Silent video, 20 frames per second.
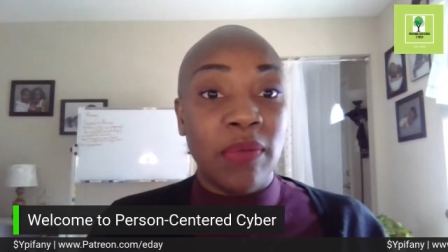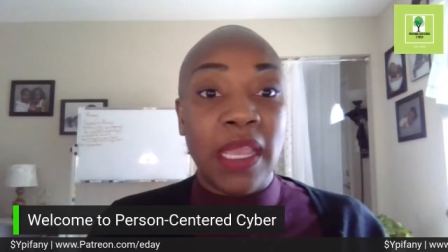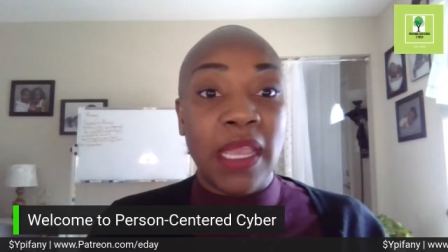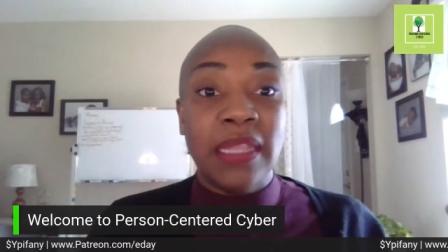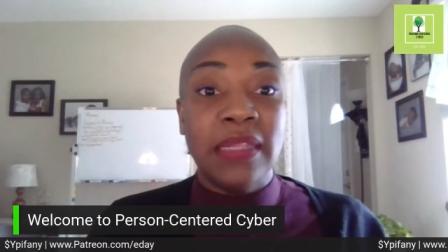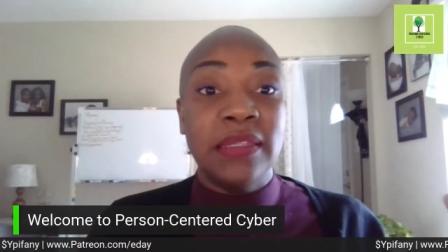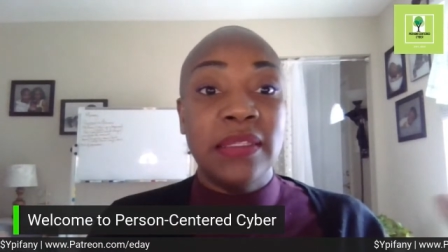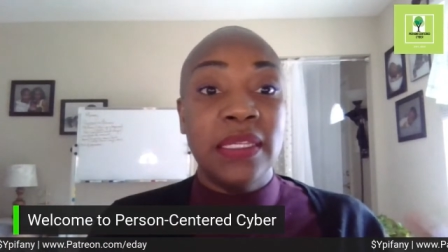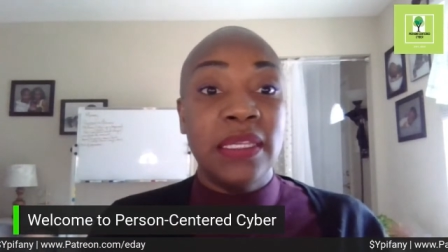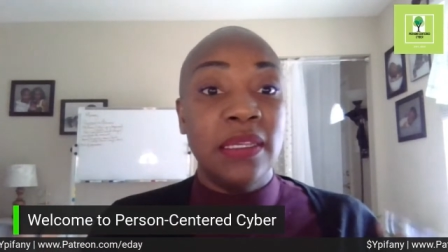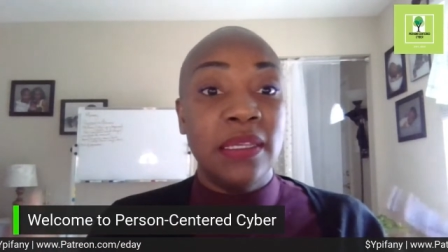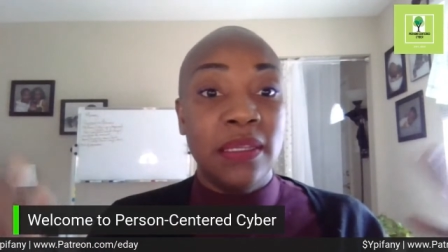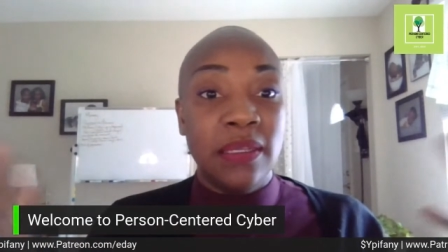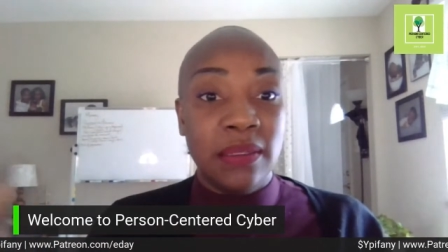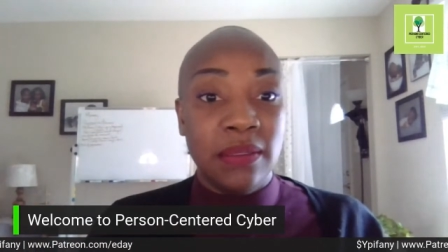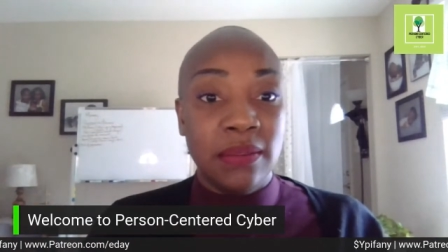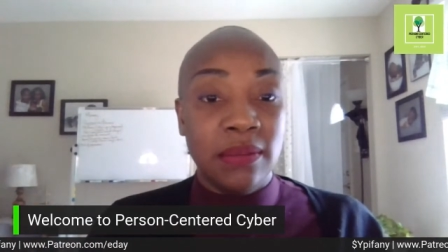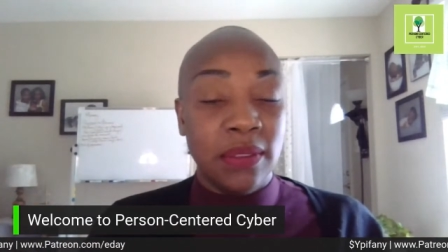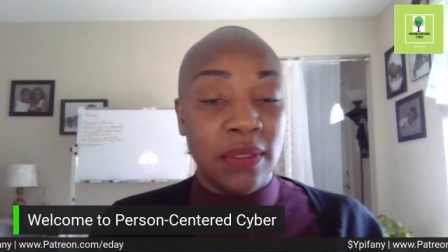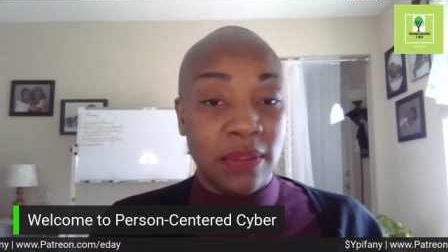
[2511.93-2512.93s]

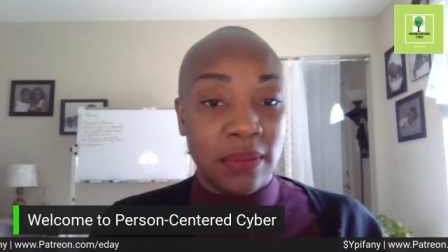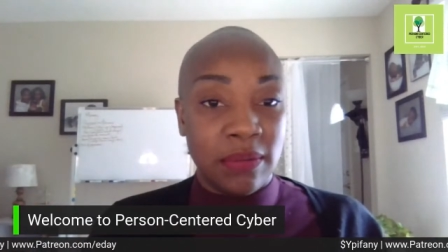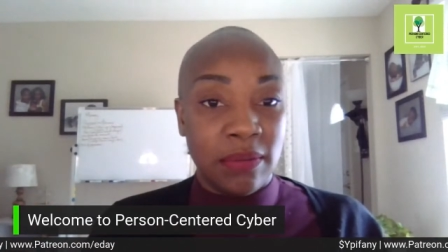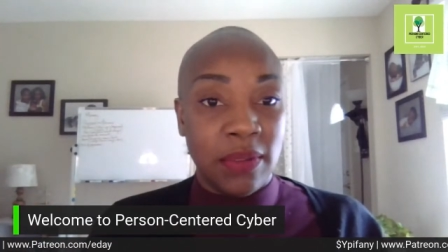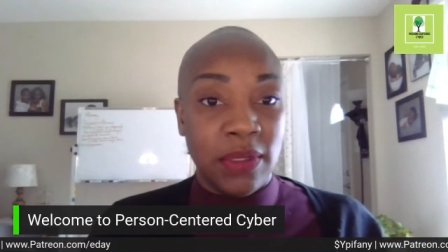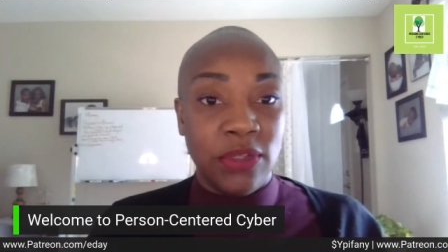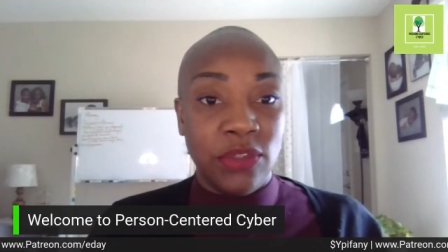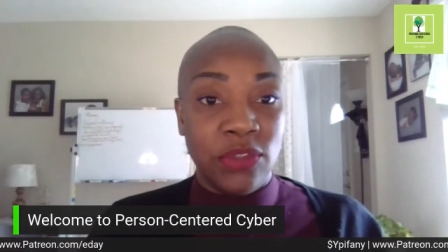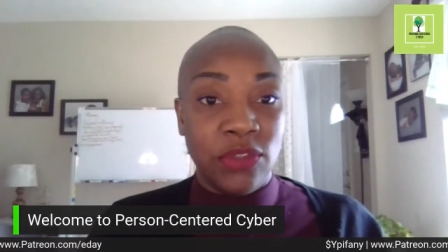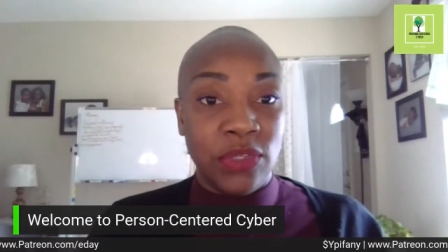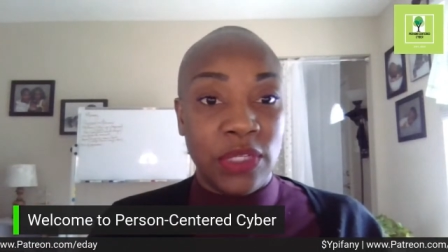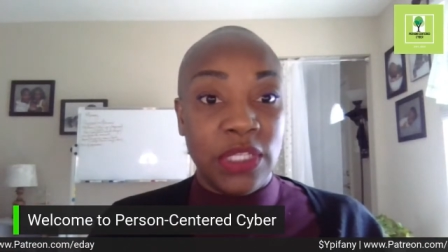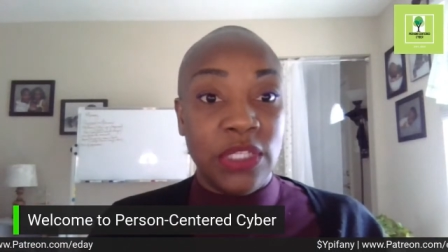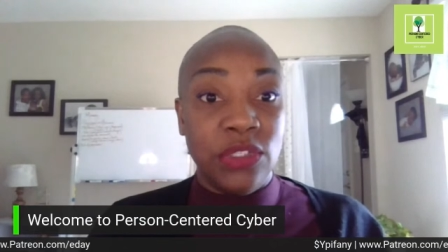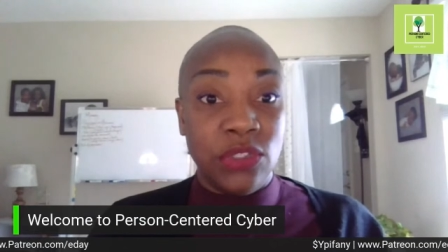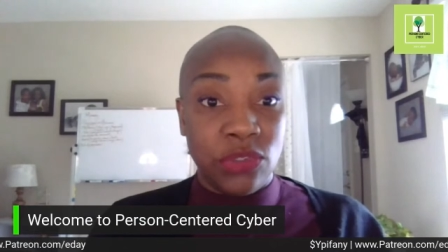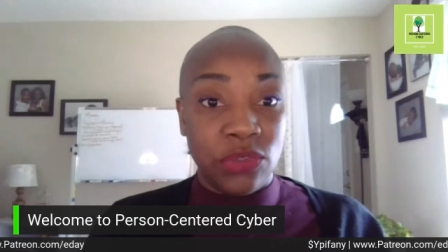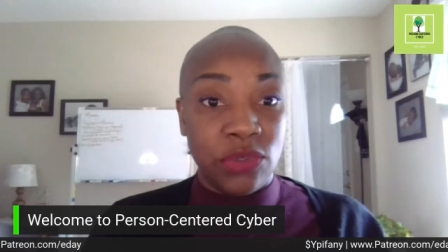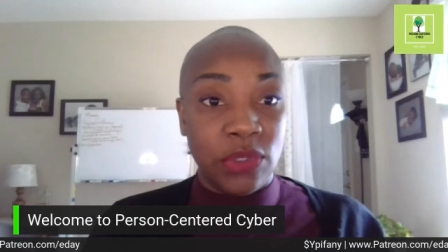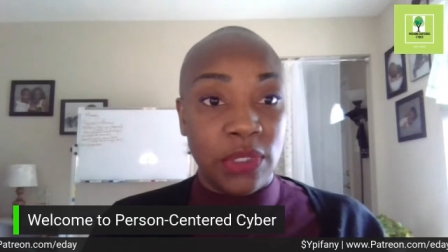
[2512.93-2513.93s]
1900
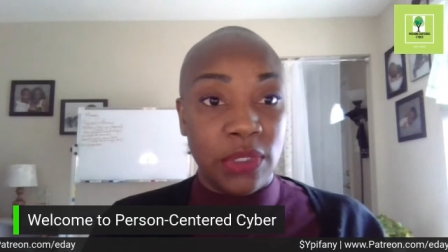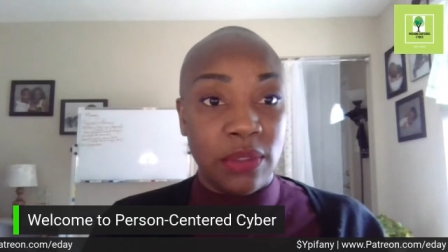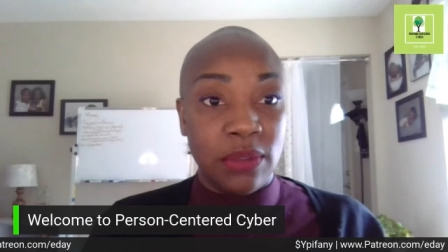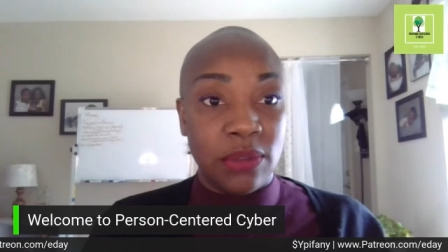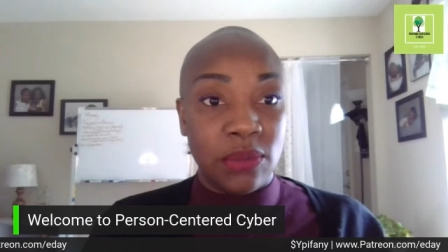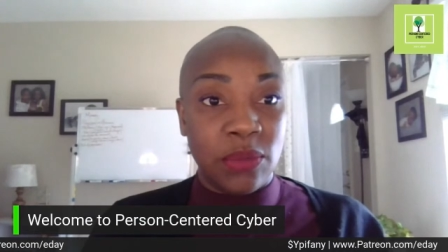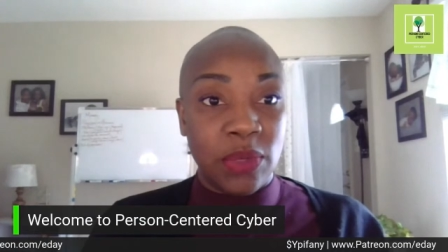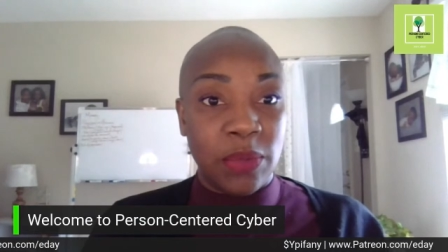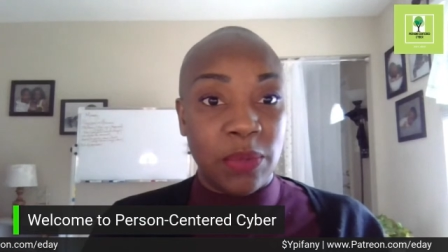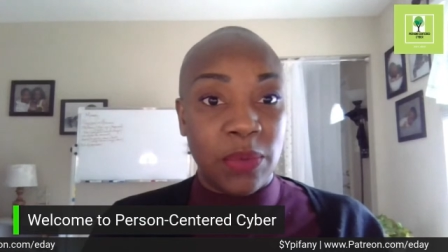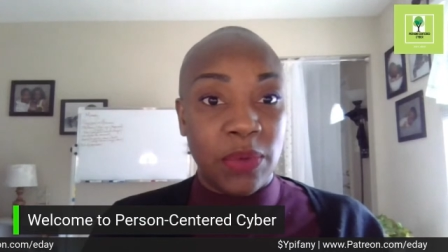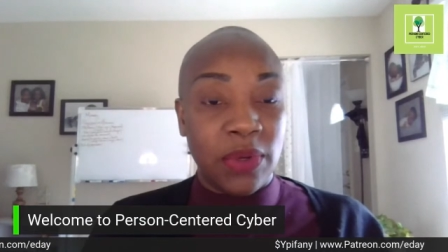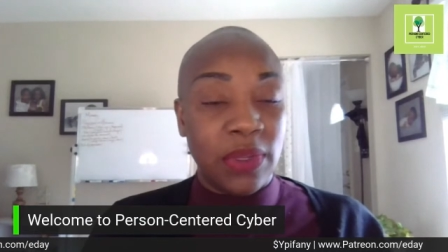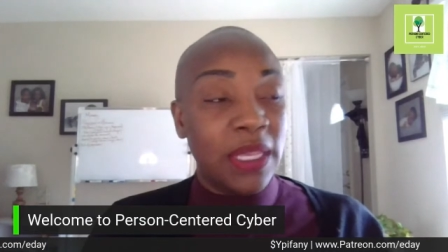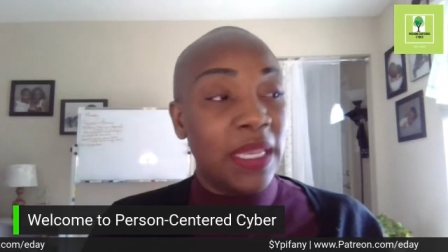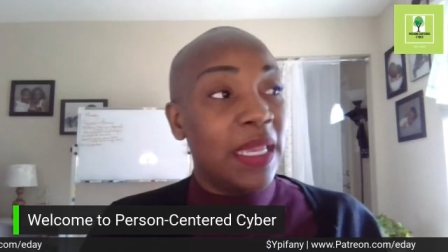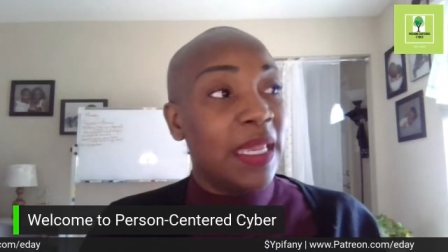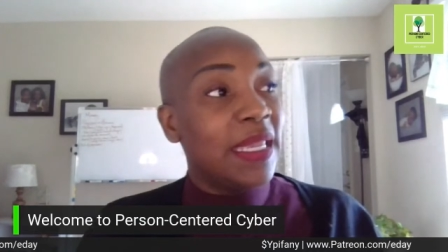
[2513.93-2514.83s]
East Street is where I work.